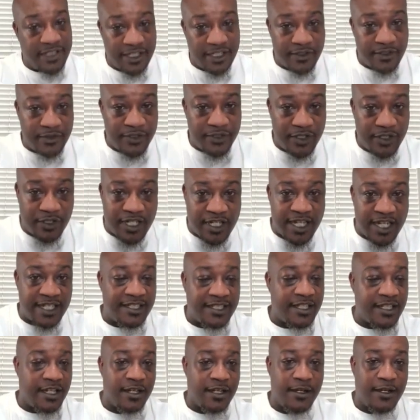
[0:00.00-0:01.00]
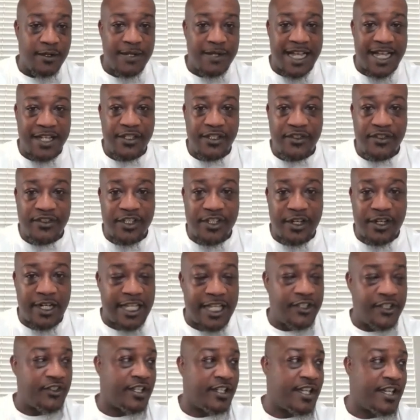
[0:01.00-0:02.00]
There go your how you start
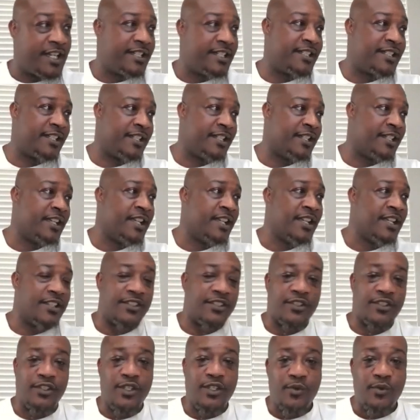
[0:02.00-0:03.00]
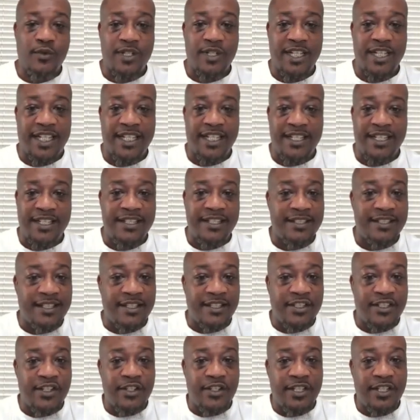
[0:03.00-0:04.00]
out your content. So you want to get this
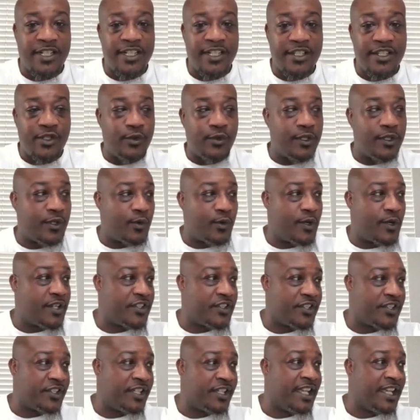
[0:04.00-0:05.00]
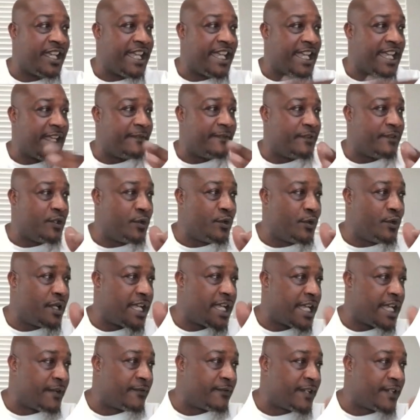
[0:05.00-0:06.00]
and turn it into a question. Have you
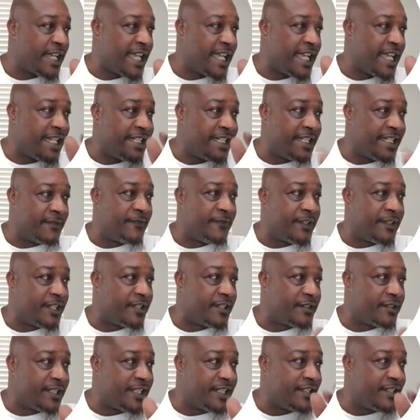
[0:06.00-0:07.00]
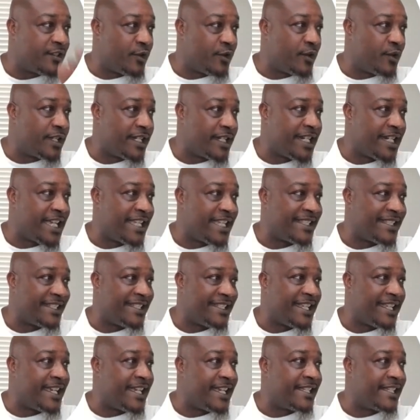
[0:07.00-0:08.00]
ever had difficulties
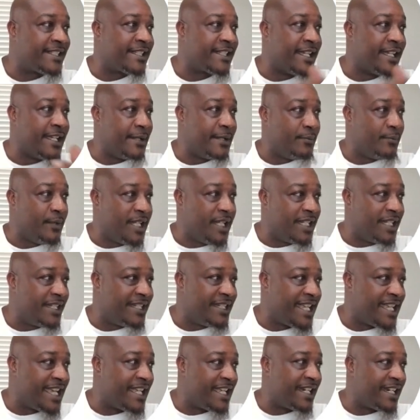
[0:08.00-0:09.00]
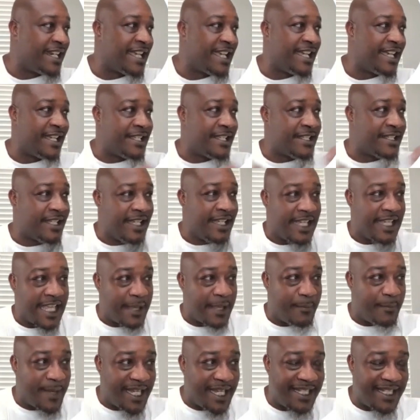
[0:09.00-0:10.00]
organizing tasks, meeting deadlines,
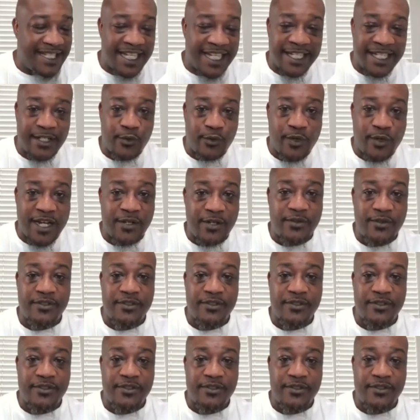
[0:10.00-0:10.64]
and maintaining